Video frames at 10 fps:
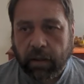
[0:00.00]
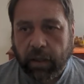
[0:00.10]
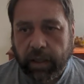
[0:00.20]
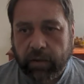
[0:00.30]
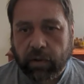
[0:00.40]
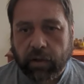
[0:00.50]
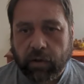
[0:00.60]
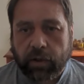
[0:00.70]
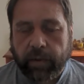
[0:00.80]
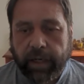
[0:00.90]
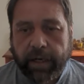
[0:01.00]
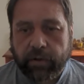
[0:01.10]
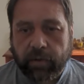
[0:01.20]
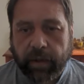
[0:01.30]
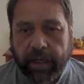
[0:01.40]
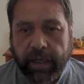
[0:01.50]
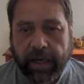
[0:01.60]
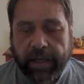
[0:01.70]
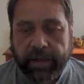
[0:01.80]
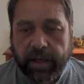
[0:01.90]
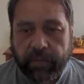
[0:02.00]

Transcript: It's not going to cost you any extra money, and then